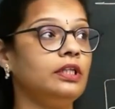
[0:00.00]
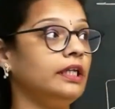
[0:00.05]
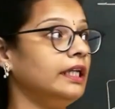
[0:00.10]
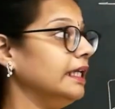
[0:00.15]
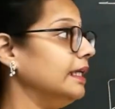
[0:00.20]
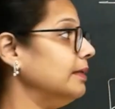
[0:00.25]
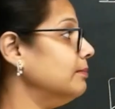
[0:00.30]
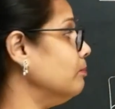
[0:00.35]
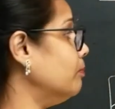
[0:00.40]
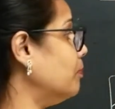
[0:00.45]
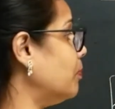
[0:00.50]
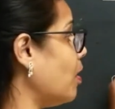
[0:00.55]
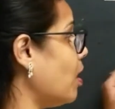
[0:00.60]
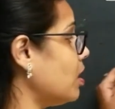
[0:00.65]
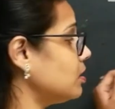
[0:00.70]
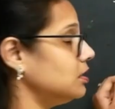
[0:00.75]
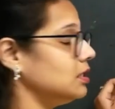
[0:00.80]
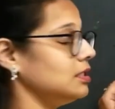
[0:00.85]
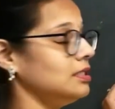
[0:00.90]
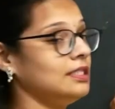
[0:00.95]
the
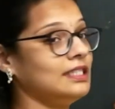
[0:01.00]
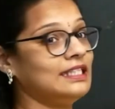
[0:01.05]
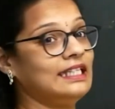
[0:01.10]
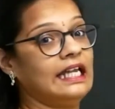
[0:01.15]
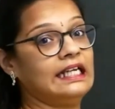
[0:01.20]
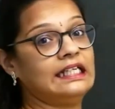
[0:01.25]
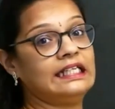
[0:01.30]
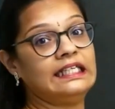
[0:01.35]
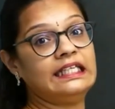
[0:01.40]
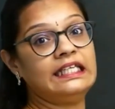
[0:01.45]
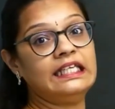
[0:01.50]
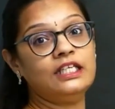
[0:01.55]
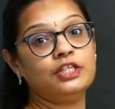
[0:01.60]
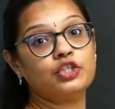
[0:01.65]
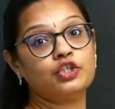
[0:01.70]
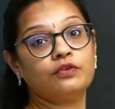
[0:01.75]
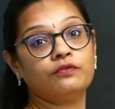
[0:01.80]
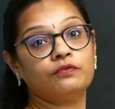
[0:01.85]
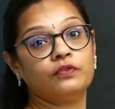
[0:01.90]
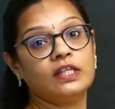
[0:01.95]
importance that
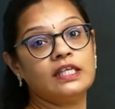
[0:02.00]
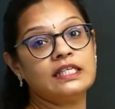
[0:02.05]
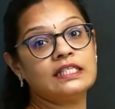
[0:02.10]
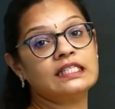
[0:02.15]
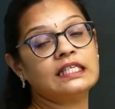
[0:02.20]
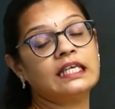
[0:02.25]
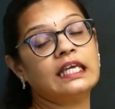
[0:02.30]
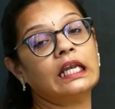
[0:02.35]
each of these